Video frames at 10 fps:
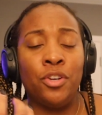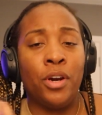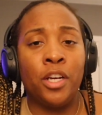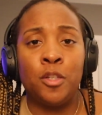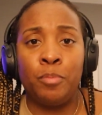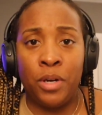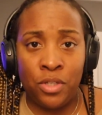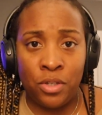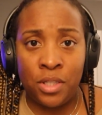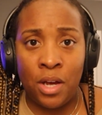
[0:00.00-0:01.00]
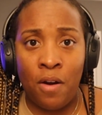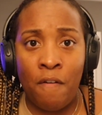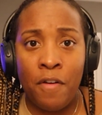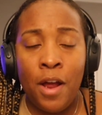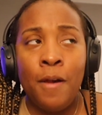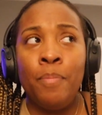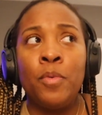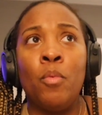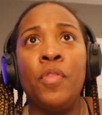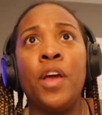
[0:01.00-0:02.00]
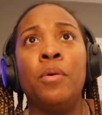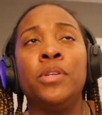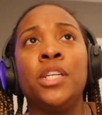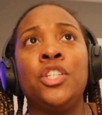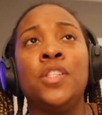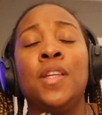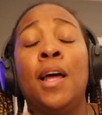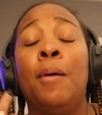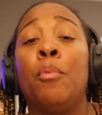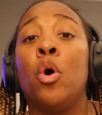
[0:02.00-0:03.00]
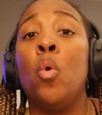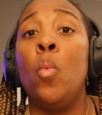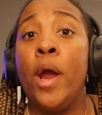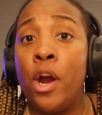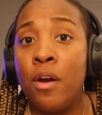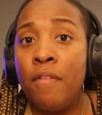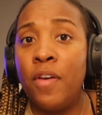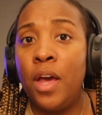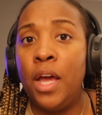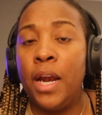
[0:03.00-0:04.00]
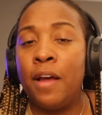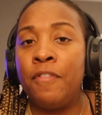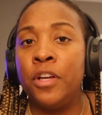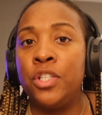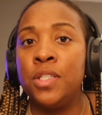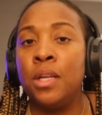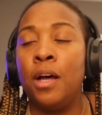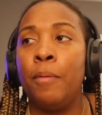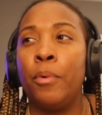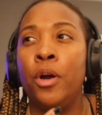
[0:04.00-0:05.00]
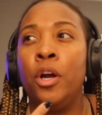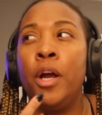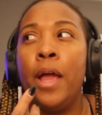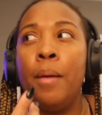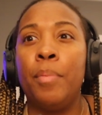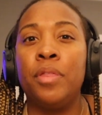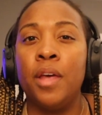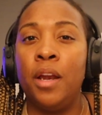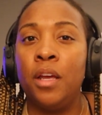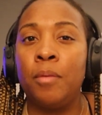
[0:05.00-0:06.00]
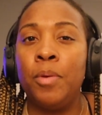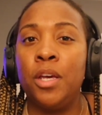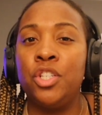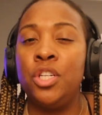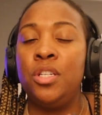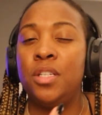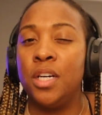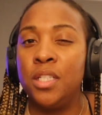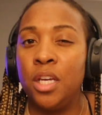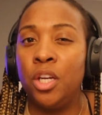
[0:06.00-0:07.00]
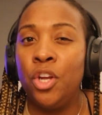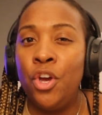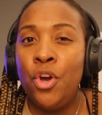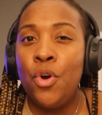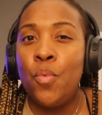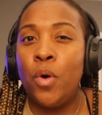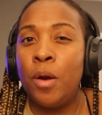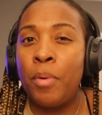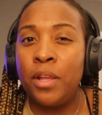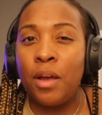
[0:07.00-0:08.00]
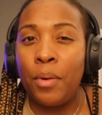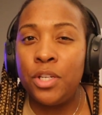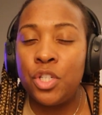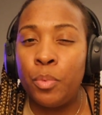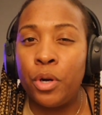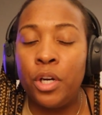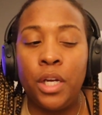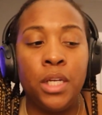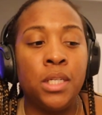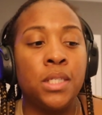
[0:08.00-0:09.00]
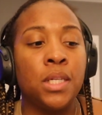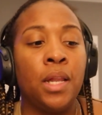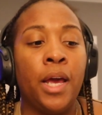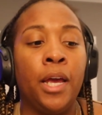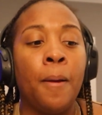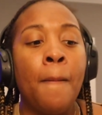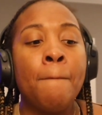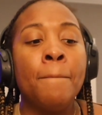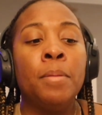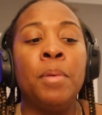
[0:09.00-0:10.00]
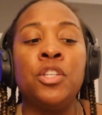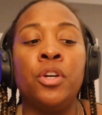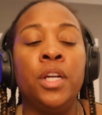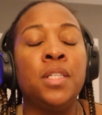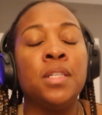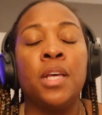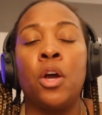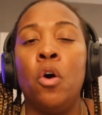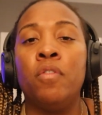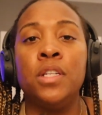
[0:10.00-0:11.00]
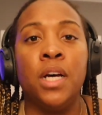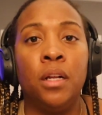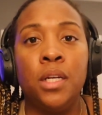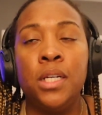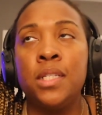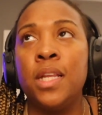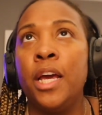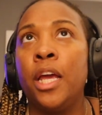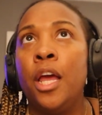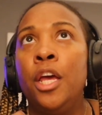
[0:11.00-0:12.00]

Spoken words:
know how to express herself. One thing I will say, she's a lot more aware of it, and I feel like she's a lot more empathetic, because she doesn't want to break that relationship with her niece. Like, because her niece is like overzealous, like